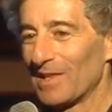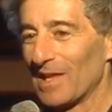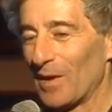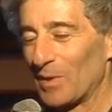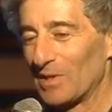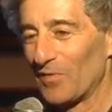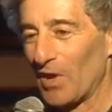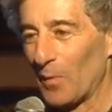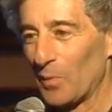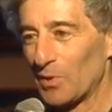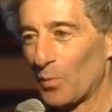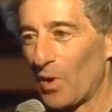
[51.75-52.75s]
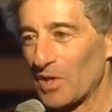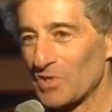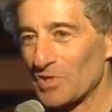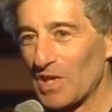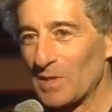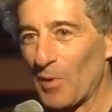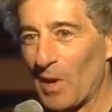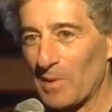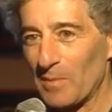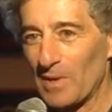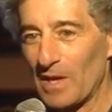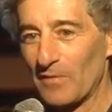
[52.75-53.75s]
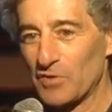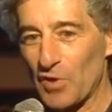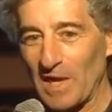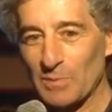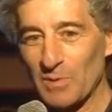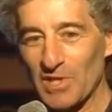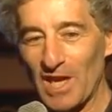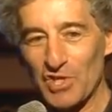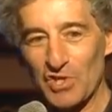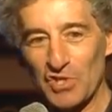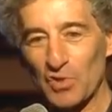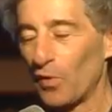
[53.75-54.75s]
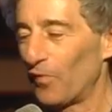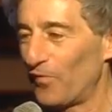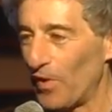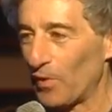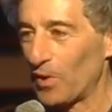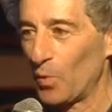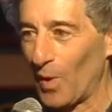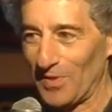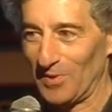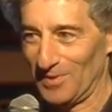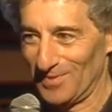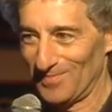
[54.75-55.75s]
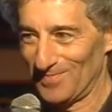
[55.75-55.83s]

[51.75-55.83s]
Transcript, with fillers: that we developed with the Washington State Department of Transportation. It's called Ferry Weather.